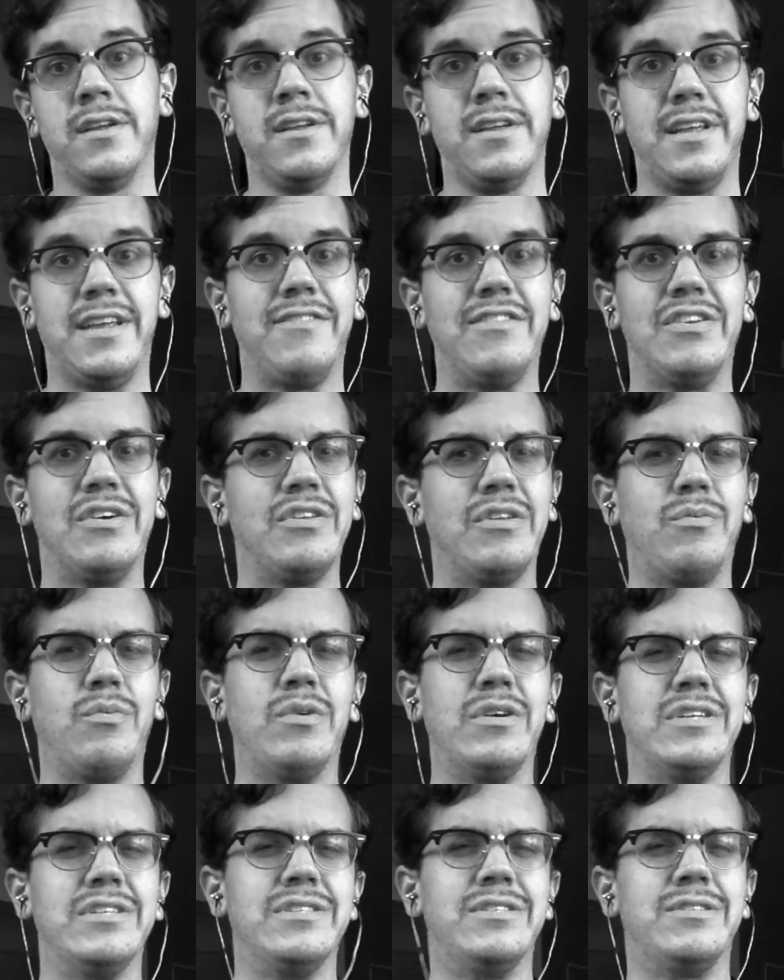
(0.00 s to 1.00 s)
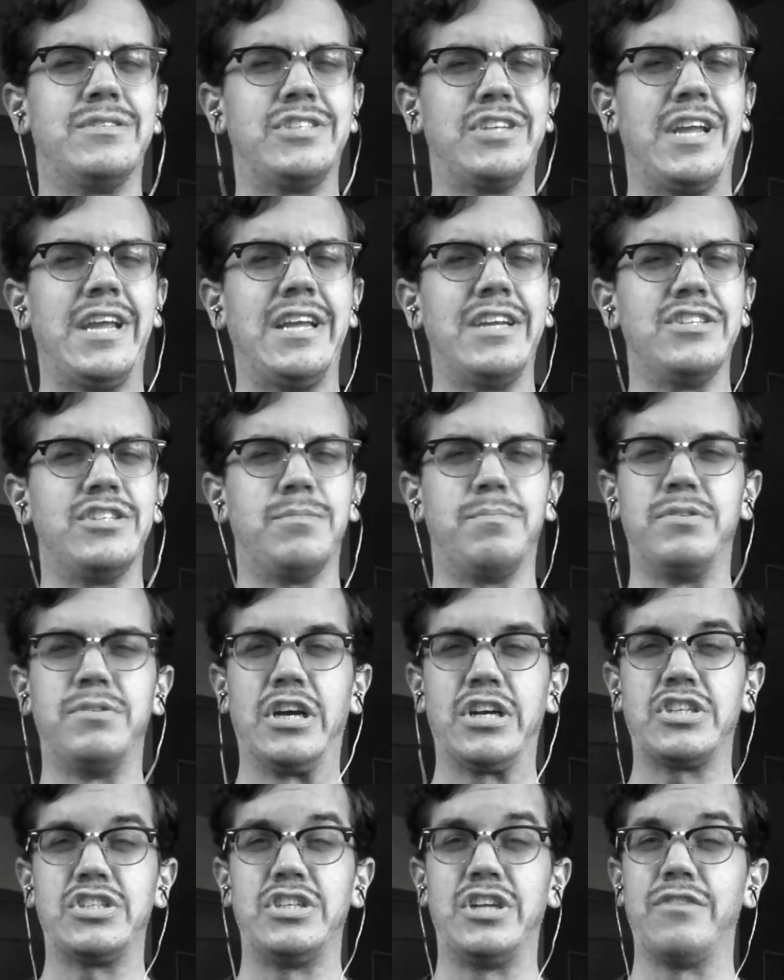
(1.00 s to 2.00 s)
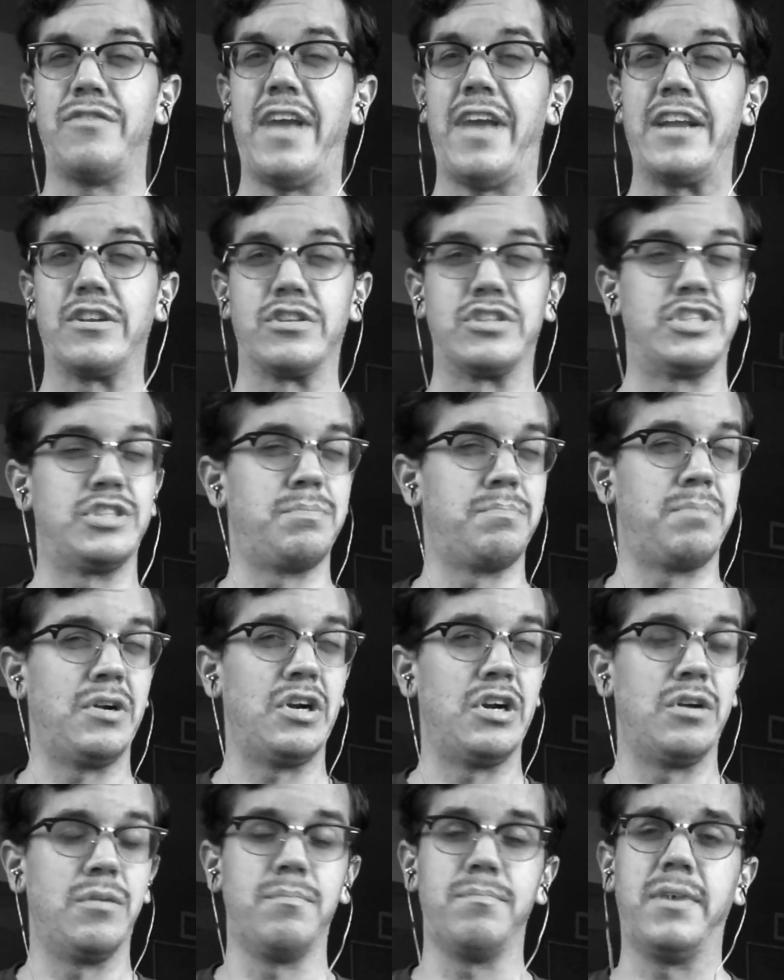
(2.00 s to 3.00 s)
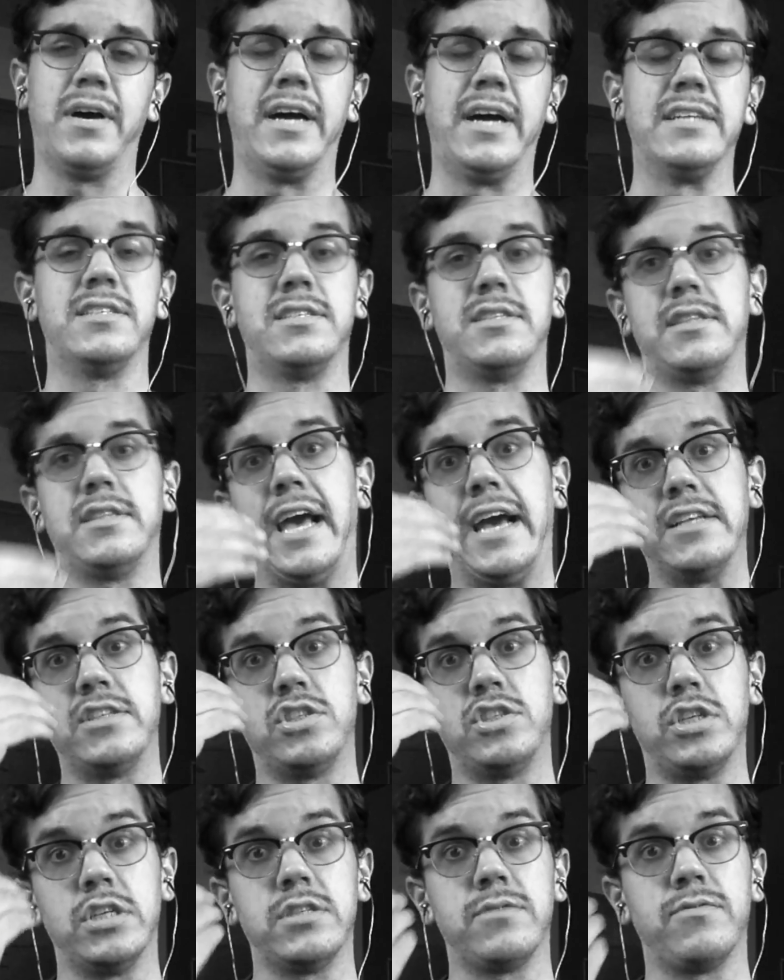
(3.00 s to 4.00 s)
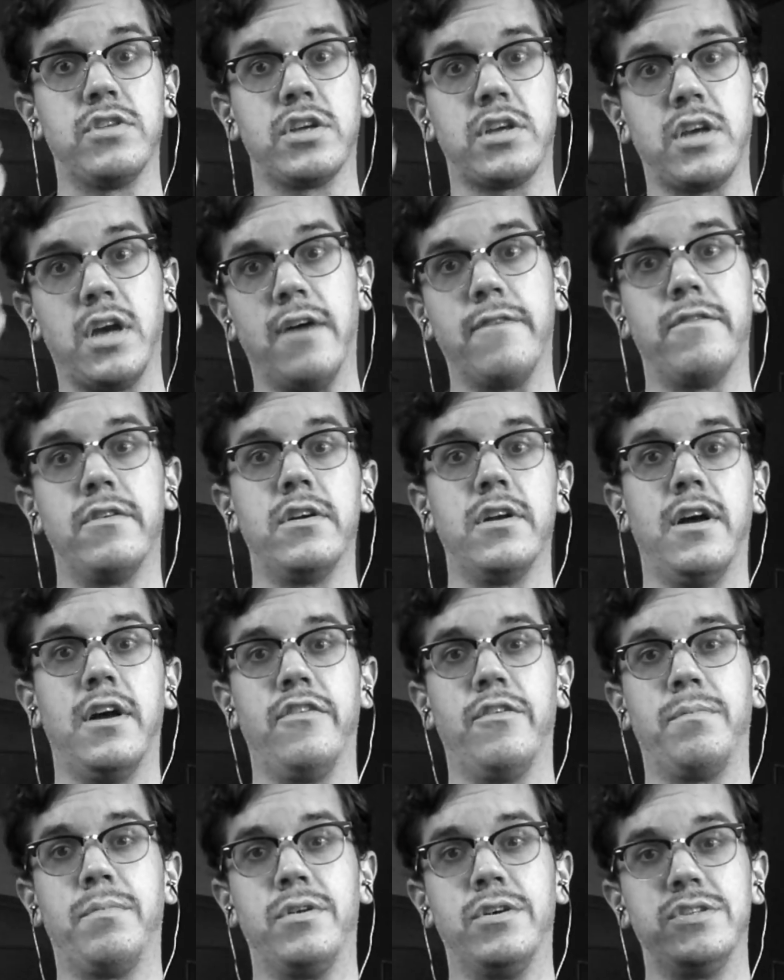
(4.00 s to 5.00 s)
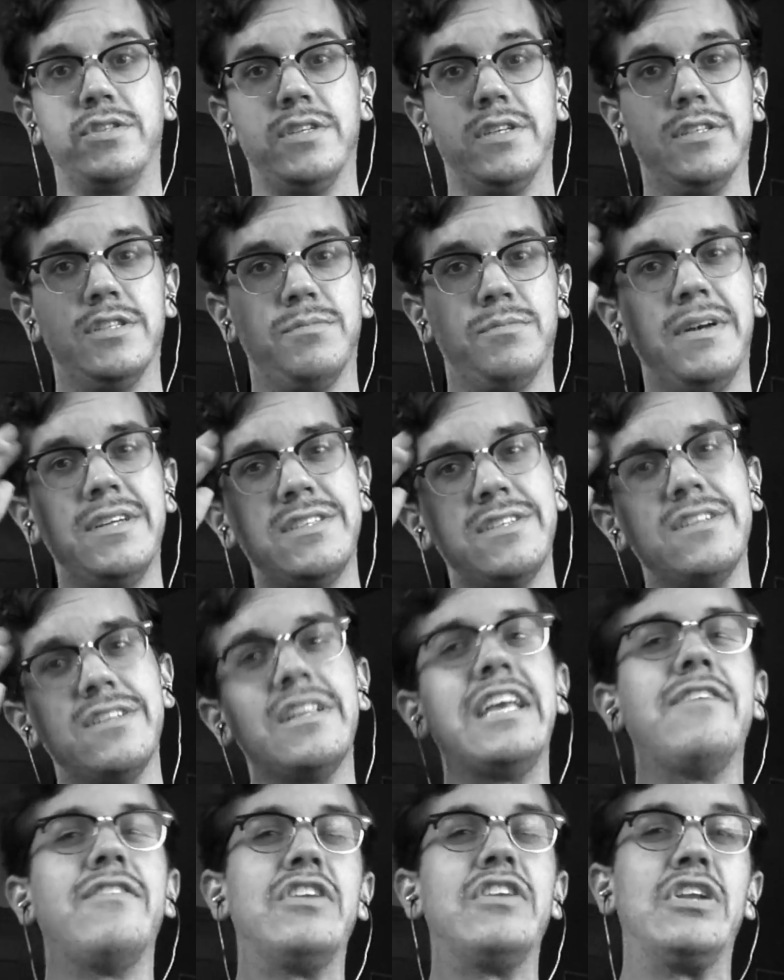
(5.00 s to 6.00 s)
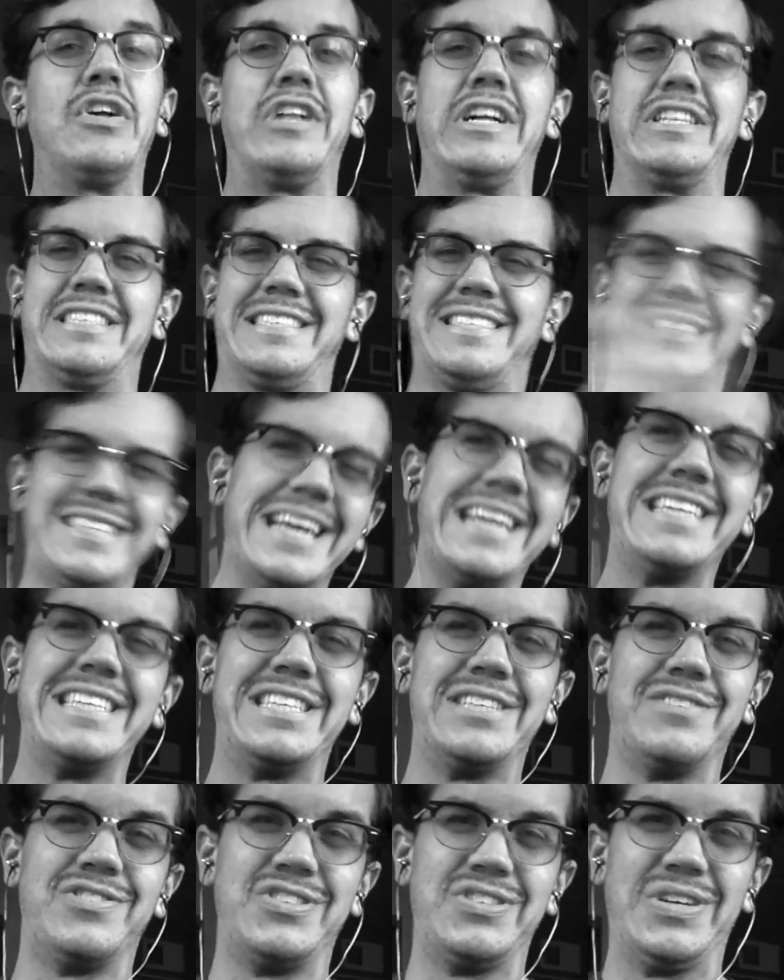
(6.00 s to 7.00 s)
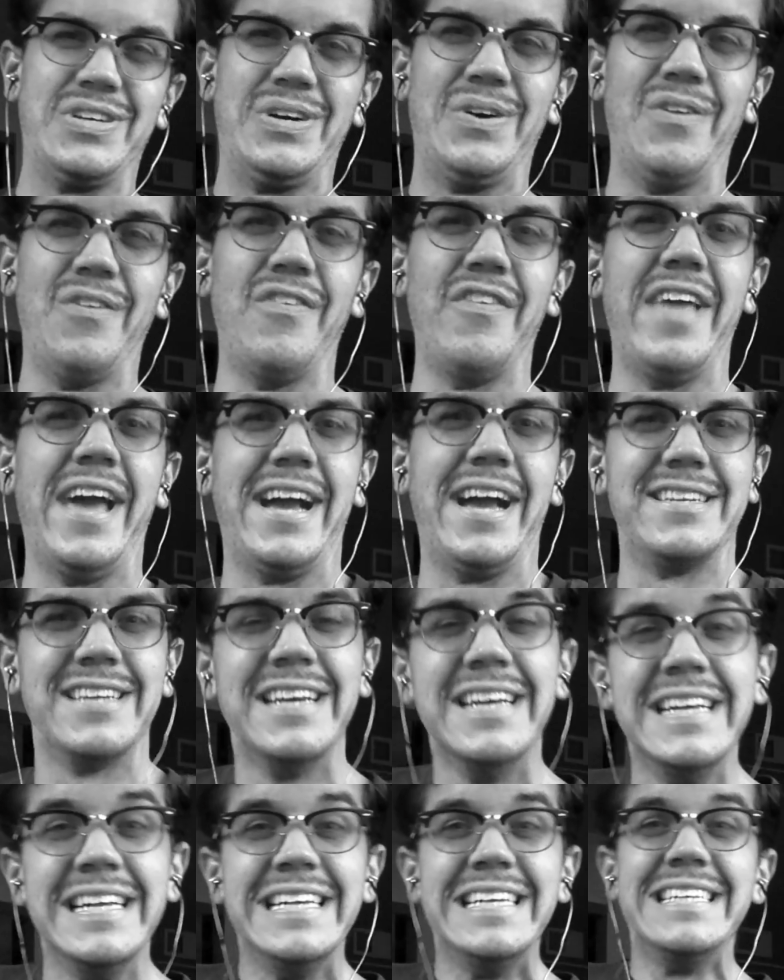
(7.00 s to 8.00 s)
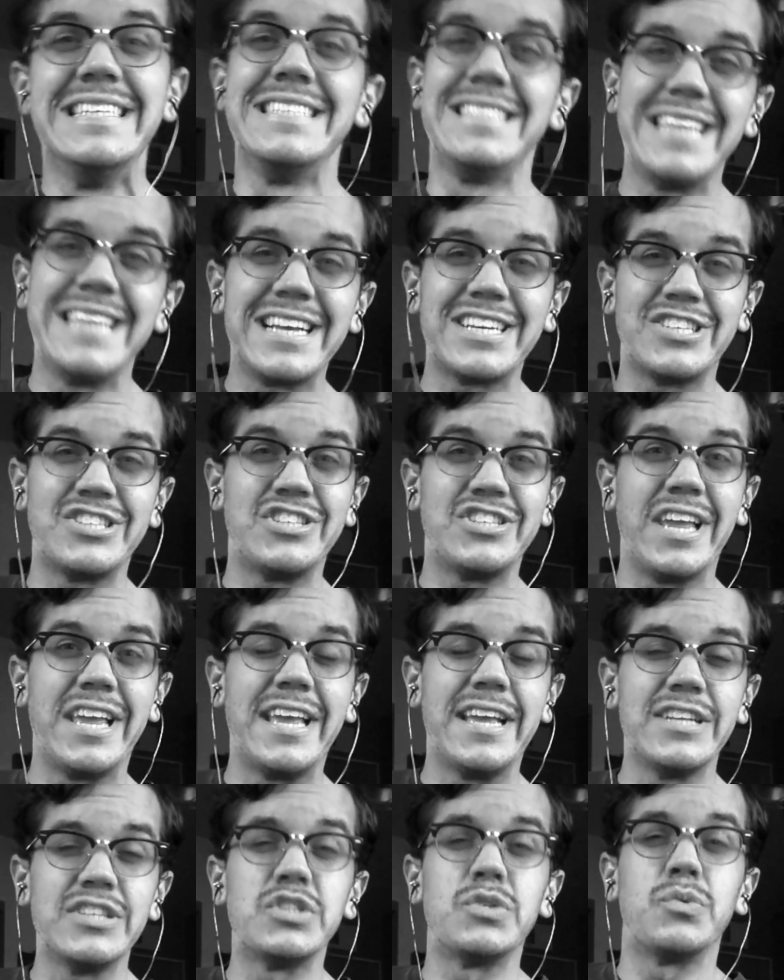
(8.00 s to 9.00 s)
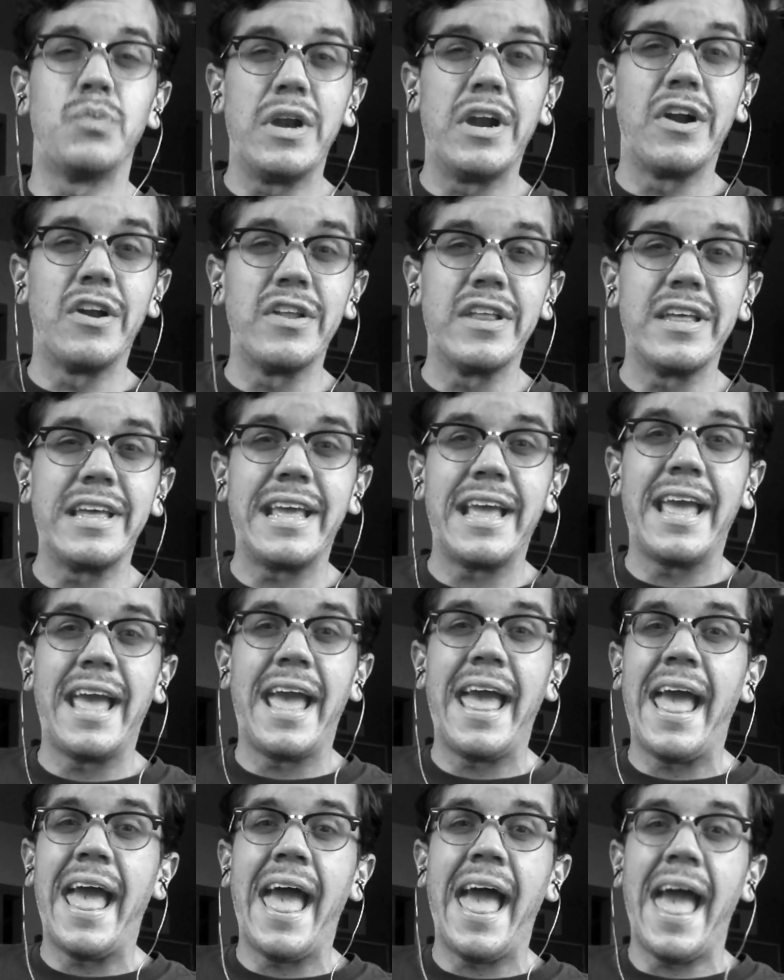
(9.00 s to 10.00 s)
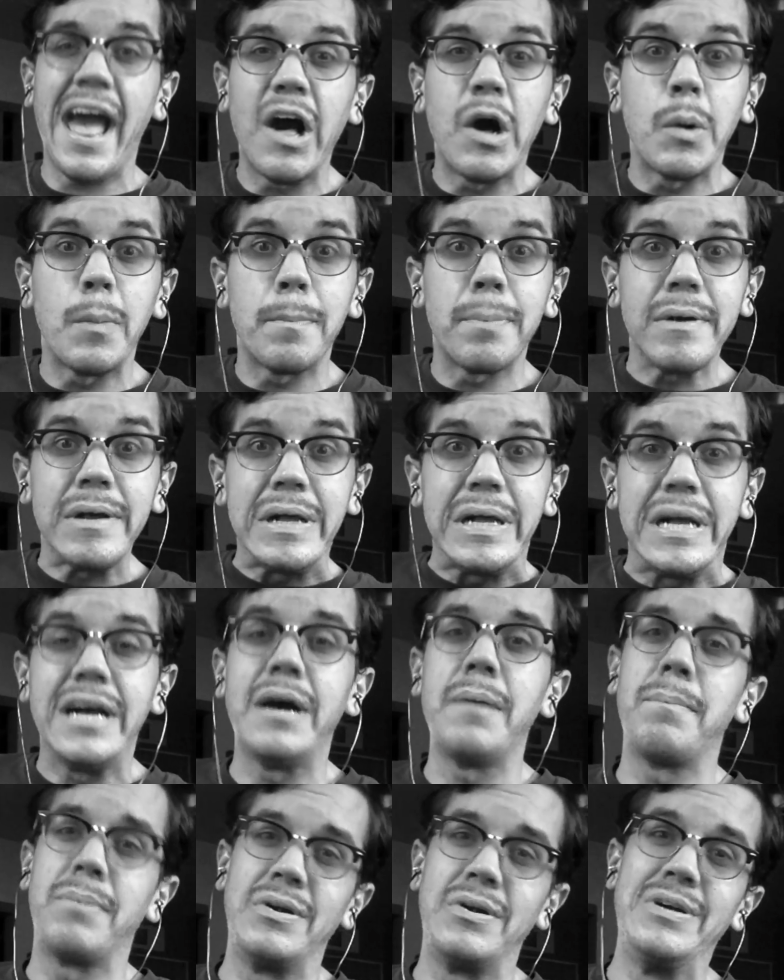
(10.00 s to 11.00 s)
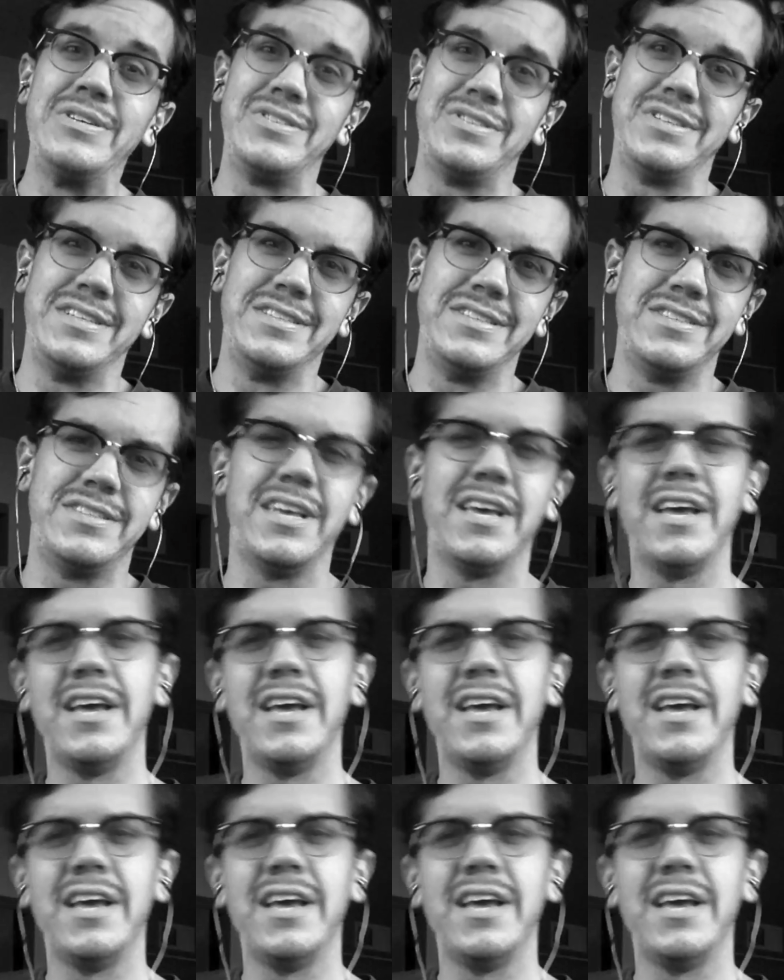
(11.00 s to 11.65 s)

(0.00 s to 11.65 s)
even though it wouldn't change the production of eggs or sperm, but that's just for the comfort of the person's mental, even though lots of studies have shown that sex changes rarely help a person's